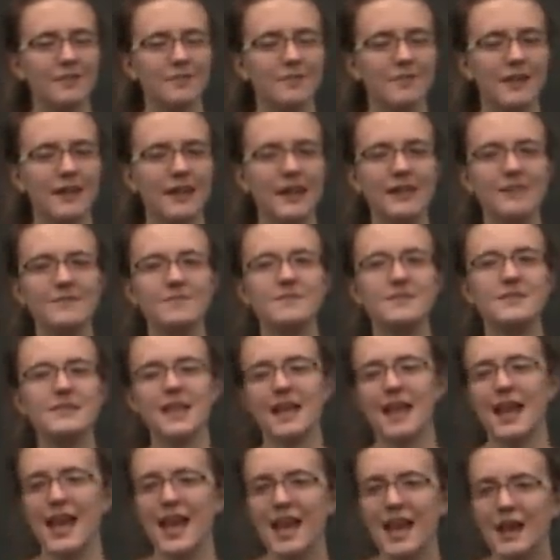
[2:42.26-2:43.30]
They didn't
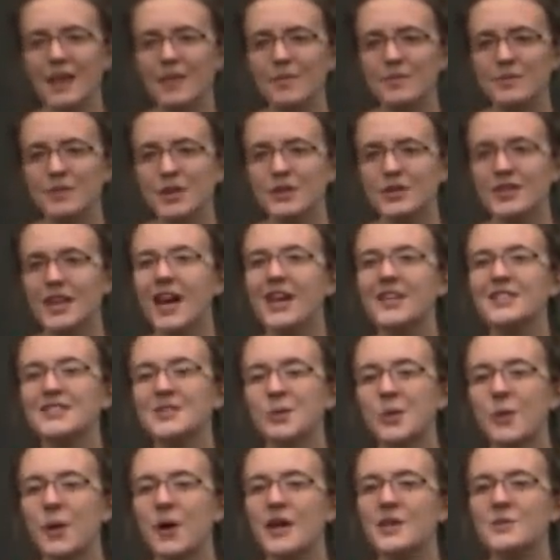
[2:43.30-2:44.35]
sing hymns or tell
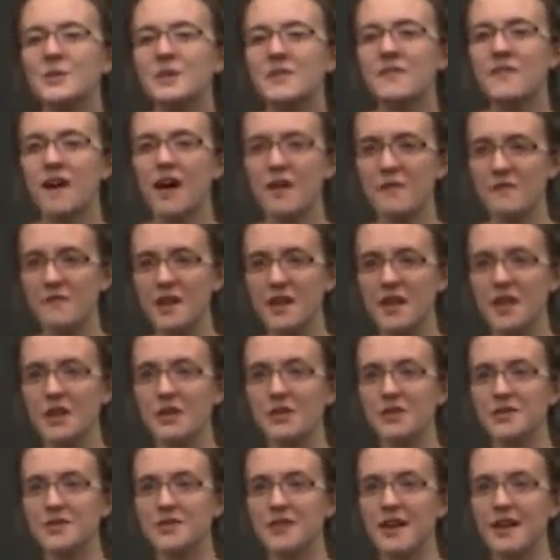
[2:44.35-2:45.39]
stories with felt
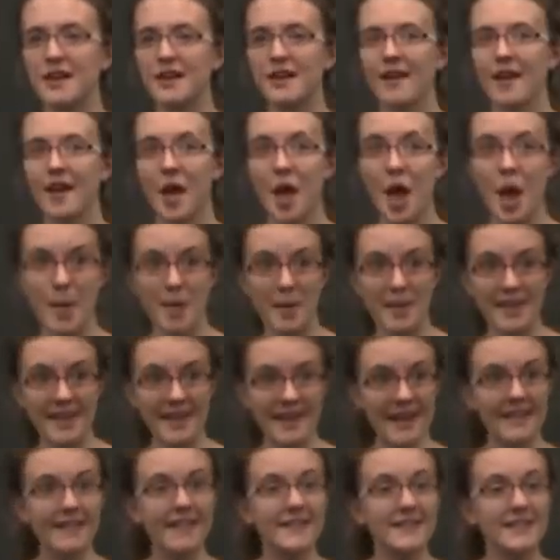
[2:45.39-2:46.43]
figures, but they
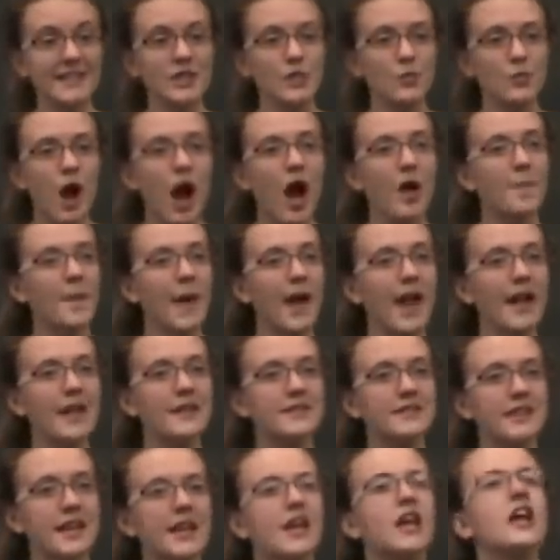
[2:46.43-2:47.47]
did listen to rock
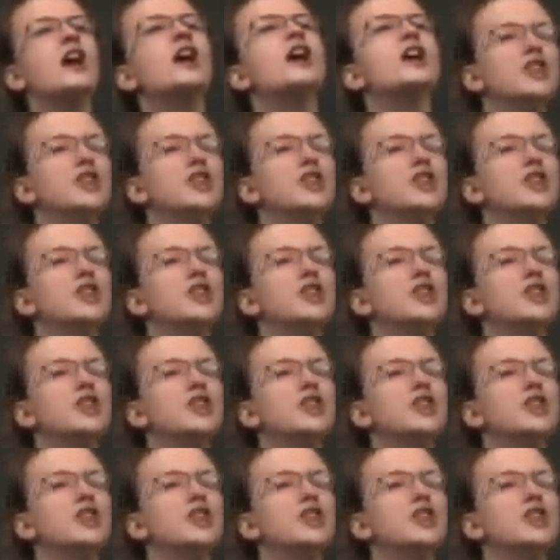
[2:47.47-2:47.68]
bands sing,